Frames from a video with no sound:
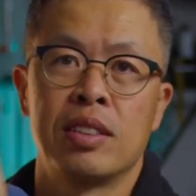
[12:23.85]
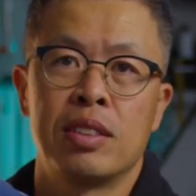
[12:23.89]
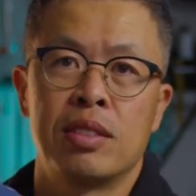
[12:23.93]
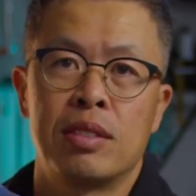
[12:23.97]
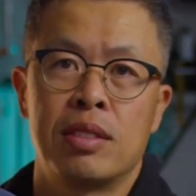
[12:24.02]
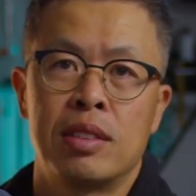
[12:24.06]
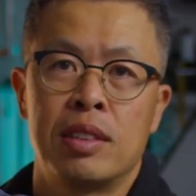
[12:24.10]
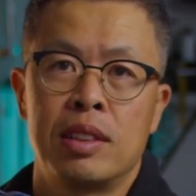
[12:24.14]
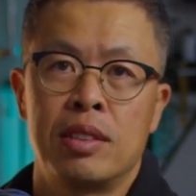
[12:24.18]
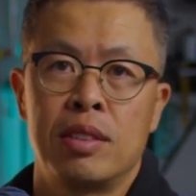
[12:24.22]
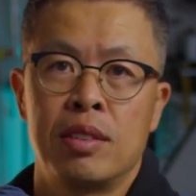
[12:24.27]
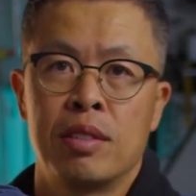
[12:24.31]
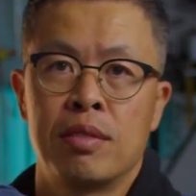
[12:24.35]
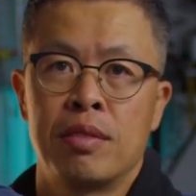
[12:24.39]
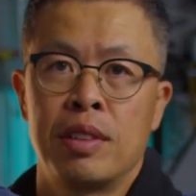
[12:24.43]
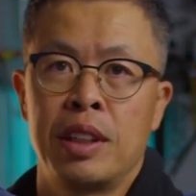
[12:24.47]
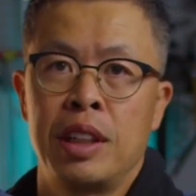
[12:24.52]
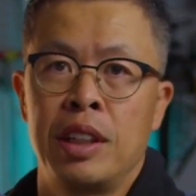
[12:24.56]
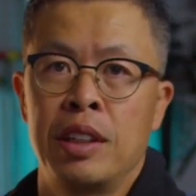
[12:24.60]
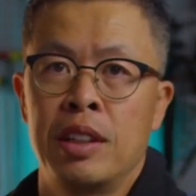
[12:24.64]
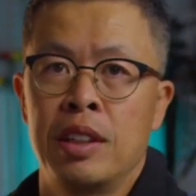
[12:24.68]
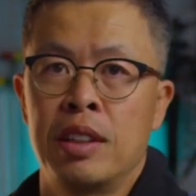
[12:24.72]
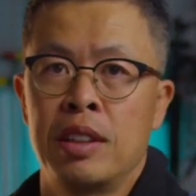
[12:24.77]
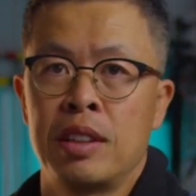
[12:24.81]
or over
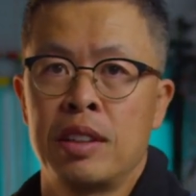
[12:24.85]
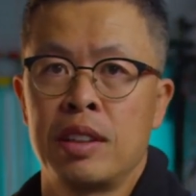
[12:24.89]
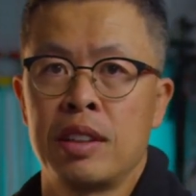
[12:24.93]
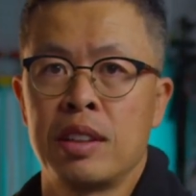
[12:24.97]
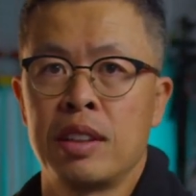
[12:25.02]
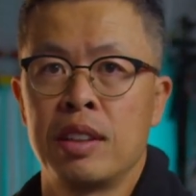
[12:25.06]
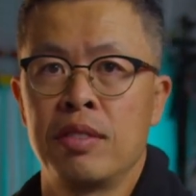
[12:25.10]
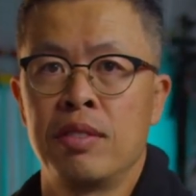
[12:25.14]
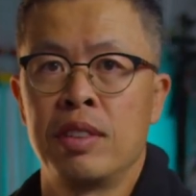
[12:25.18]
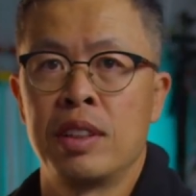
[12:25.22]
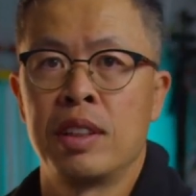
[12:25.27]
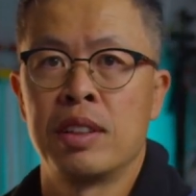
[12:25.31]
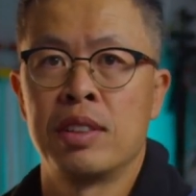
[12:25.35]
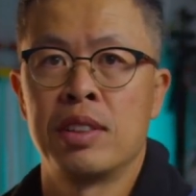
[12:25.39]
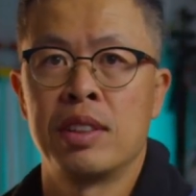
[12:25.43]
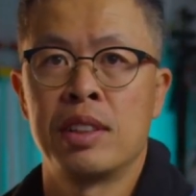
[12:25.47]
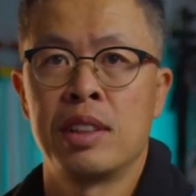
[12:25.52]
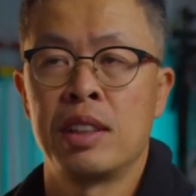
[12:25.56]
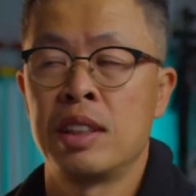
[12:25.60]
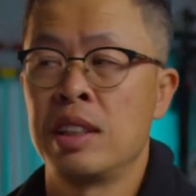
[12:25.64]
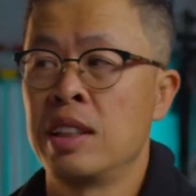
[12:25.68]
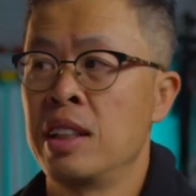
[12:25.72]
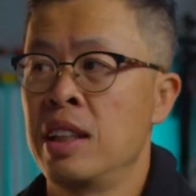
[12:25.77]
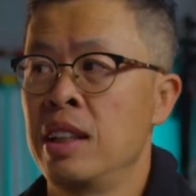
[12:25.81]
here. You can
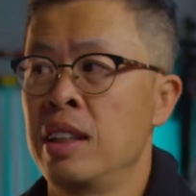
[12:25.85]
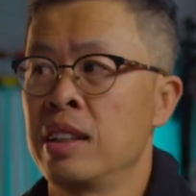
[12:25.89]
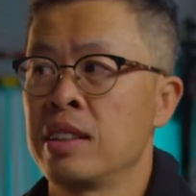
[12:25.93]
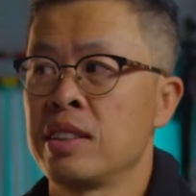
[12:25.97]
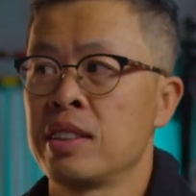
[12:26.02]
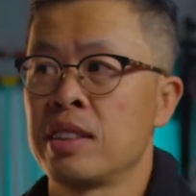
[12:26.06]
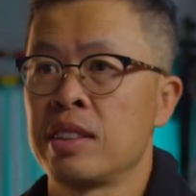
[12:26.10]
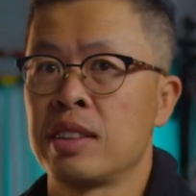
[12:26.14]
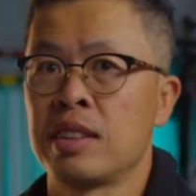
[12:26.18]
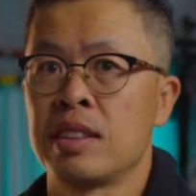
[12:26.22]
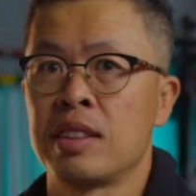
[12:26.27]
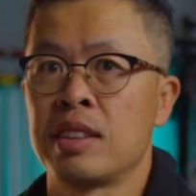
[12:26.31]
see that.